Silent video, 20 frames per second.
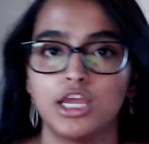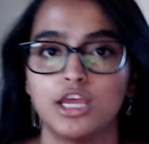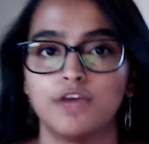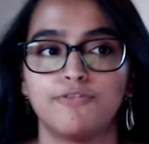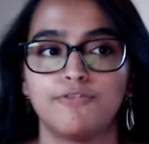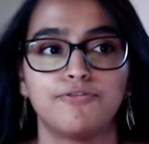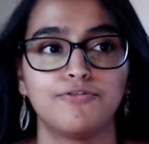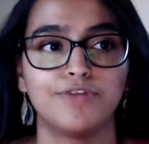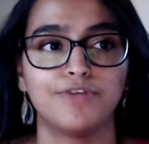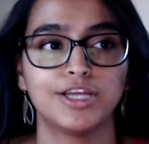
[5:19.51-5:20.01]
if
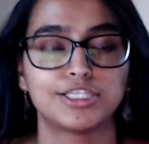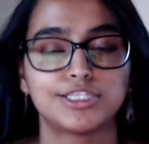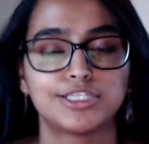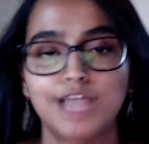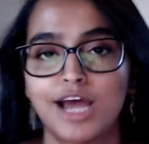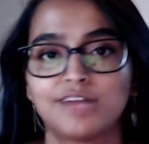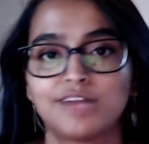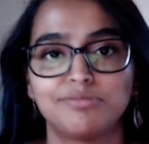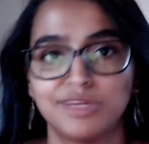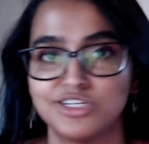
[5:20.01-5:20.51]
it's
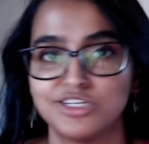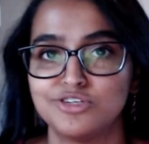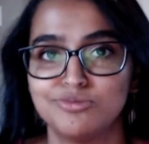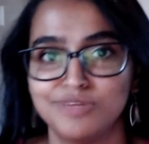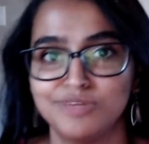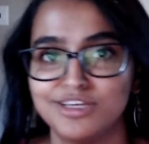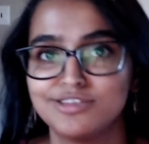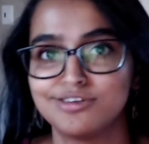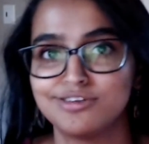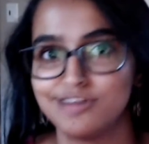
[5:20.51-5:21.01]
not meant to be,
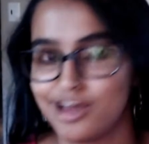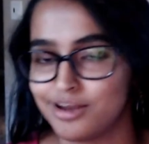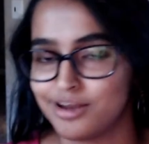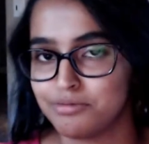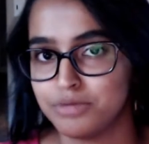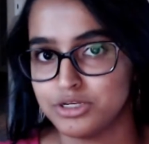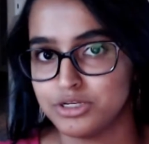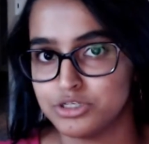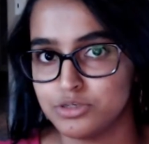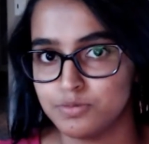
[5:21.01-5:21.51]
it's not
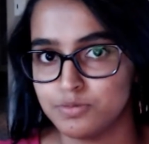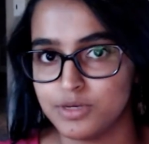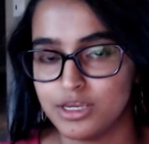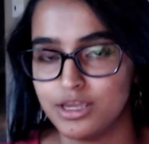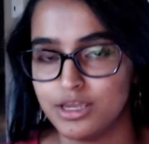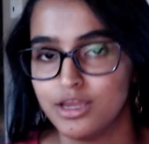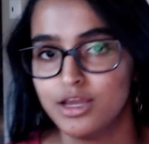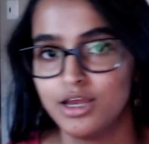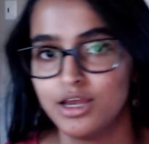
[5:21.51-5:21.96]
meant to be.